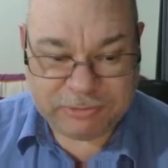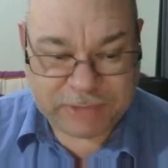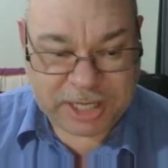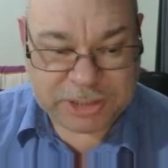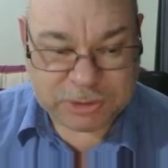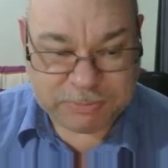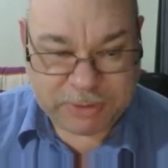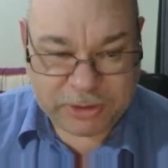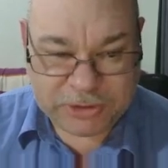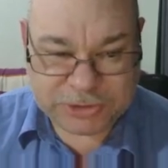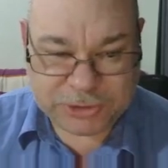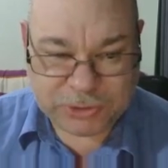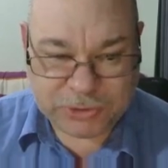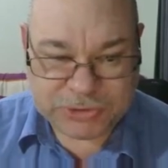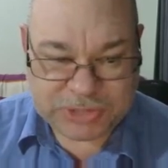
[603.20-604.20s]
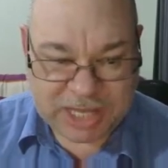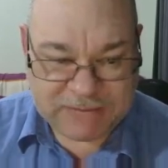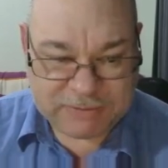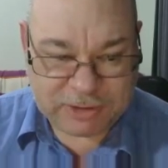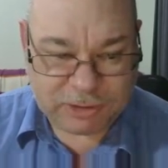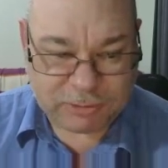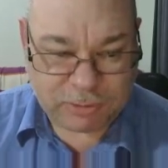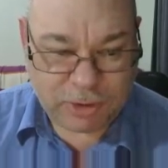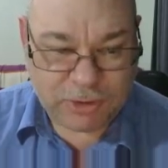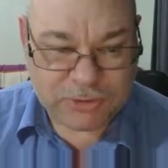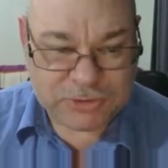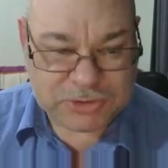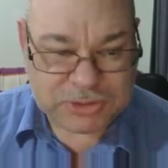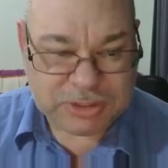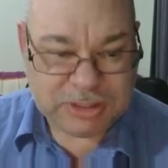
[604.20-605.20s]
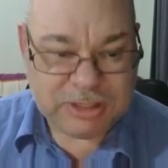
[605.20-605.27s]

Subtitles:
racial bonus on all saving throws.